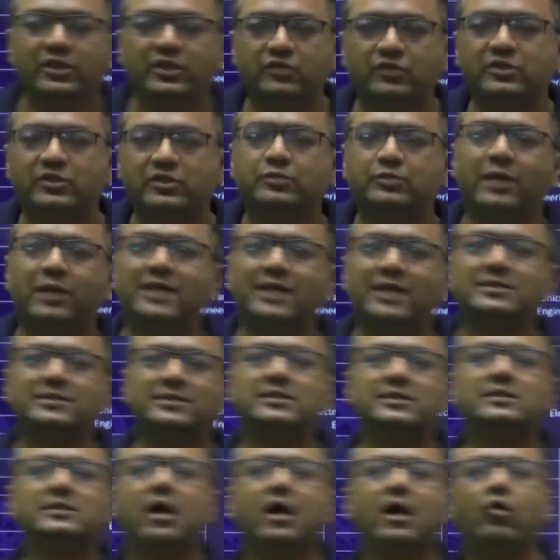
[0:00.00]
which which
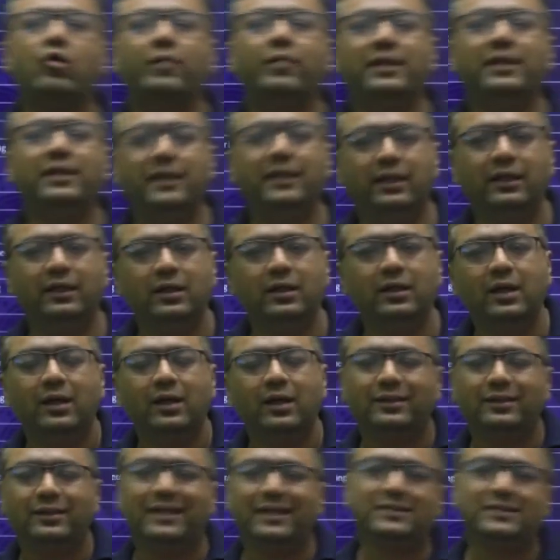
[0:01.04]
branches, how many
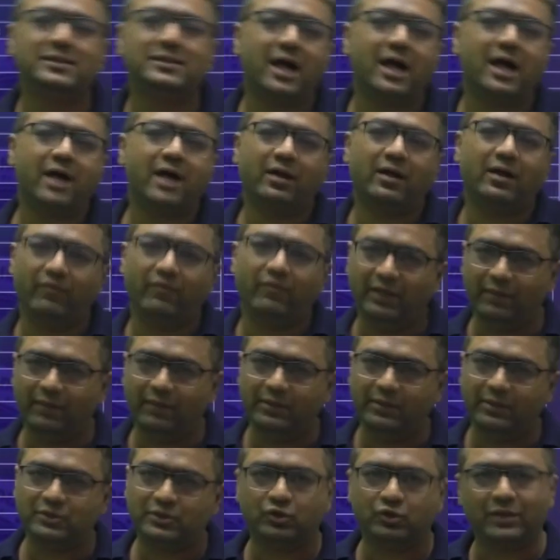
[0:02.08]
things are
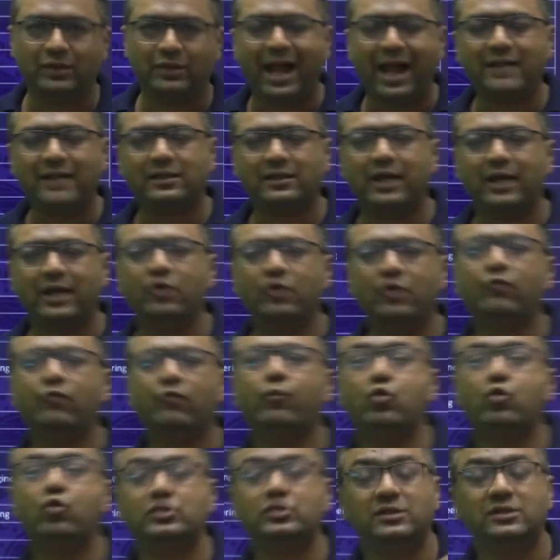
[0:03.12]
available. So that kind
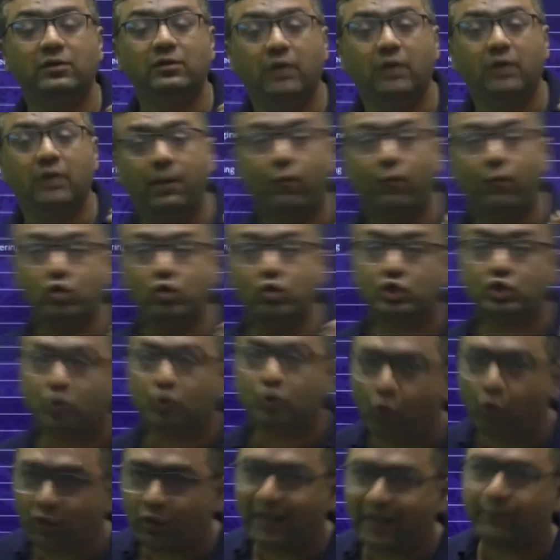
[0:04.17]
of post uh,
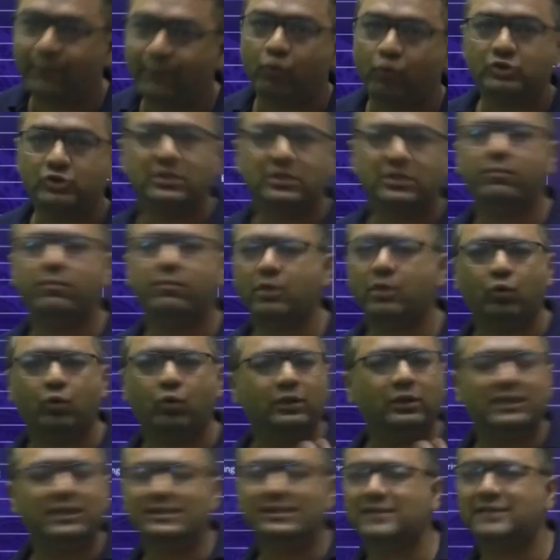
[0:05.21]
post code and post number,
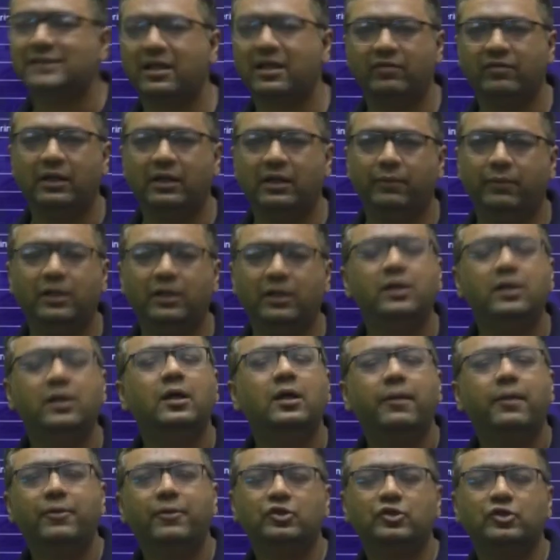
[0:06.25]
all things are available.
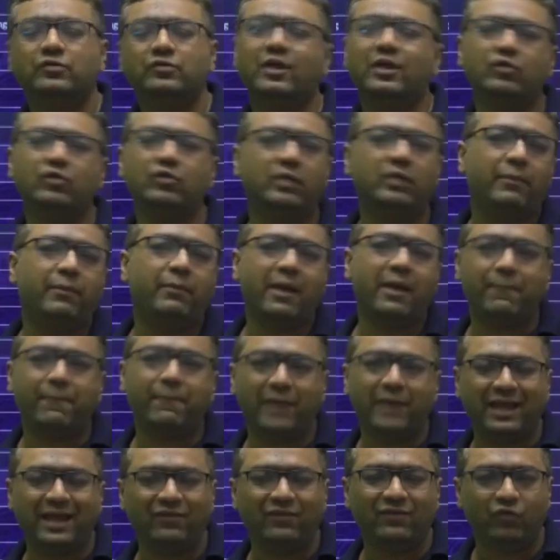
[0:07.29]
Because when you will be
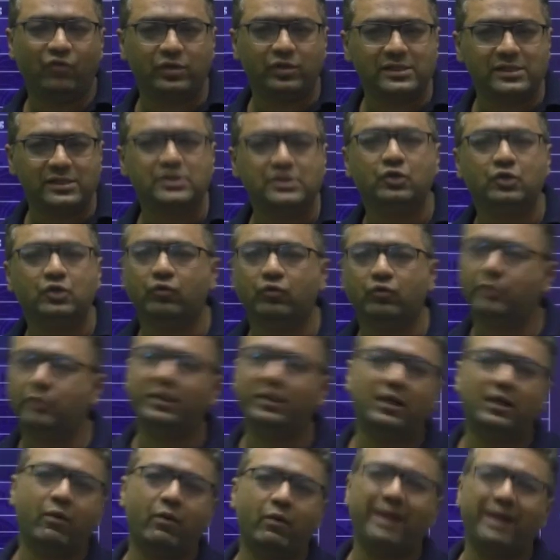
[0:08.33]
applying for this, you would
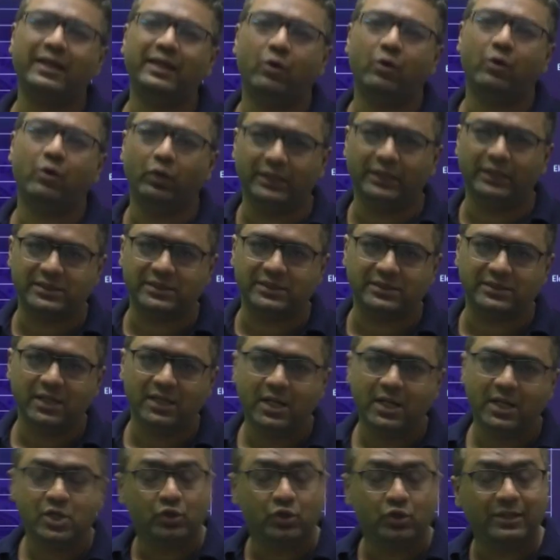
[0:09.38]
be requiring all this.
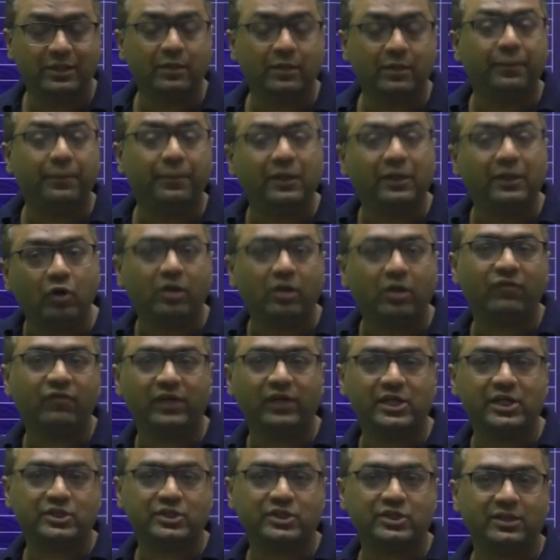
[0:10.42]
So it is a big
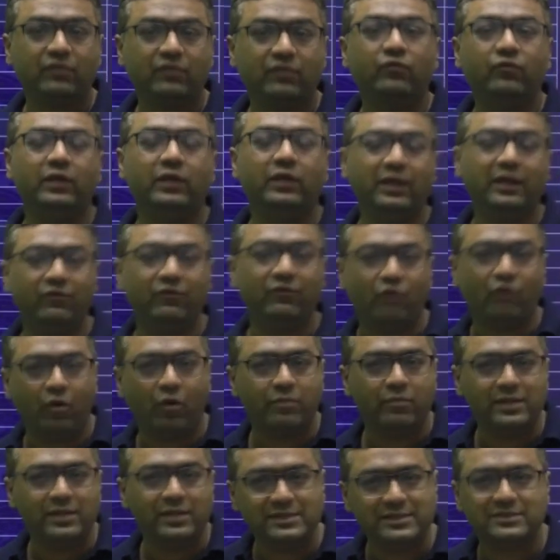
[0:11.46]
notification. Filling
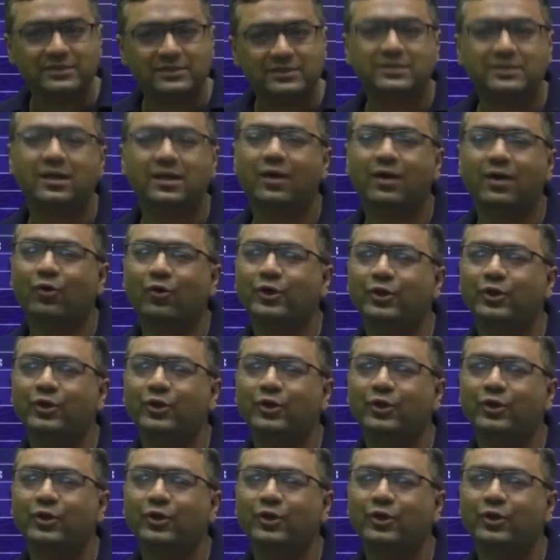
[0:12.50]
form is uh,